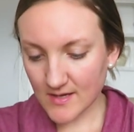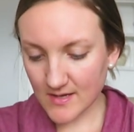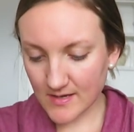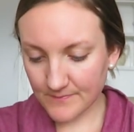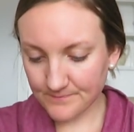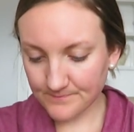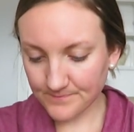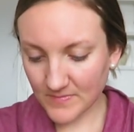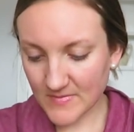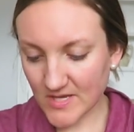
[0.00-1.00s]
Um,
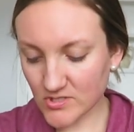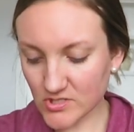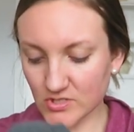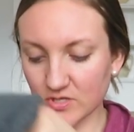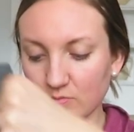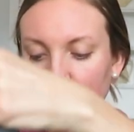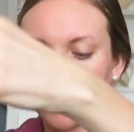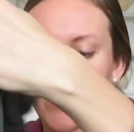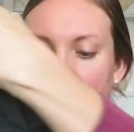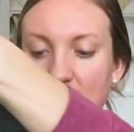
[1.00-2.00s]
not sure the
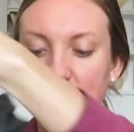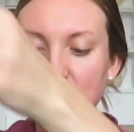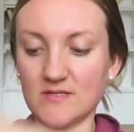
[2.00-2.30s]
brand,